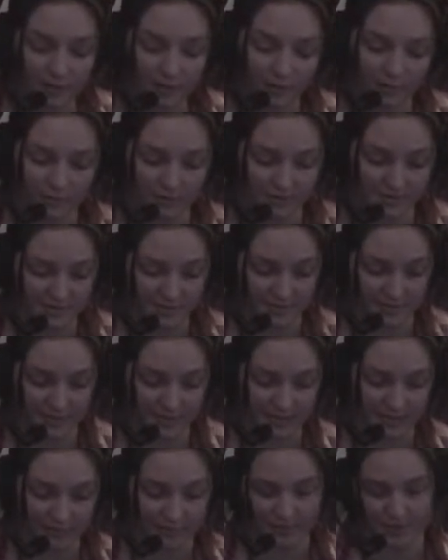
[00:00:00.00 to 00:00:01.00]
was
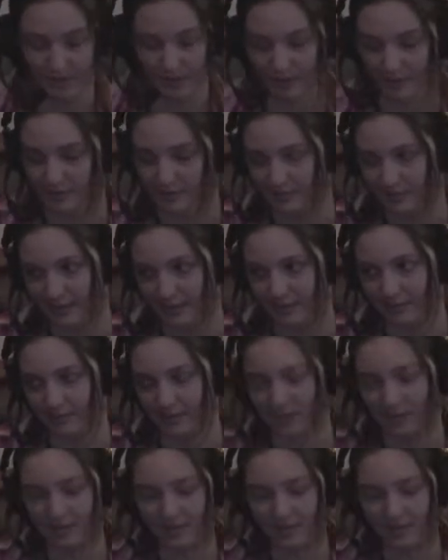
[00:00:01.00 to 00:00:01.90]
something that we talked about.